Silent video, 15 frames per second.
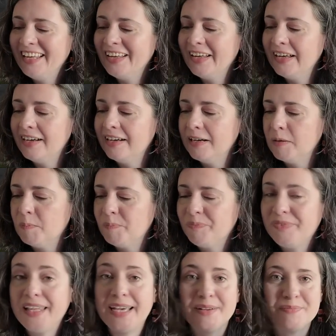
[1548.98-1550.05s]
on.
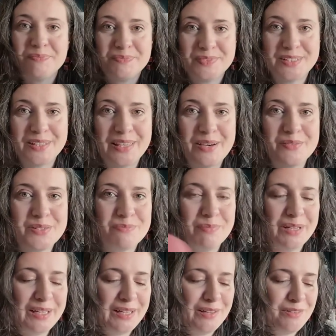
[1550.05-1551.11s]
Yeah, so that was
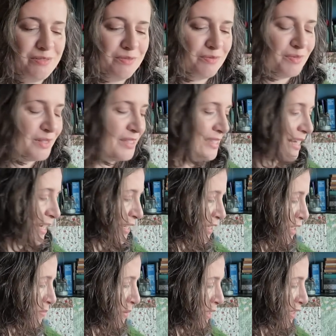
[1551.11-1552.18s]
my
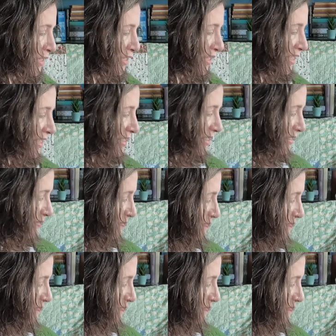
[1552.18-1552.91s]
second purchase.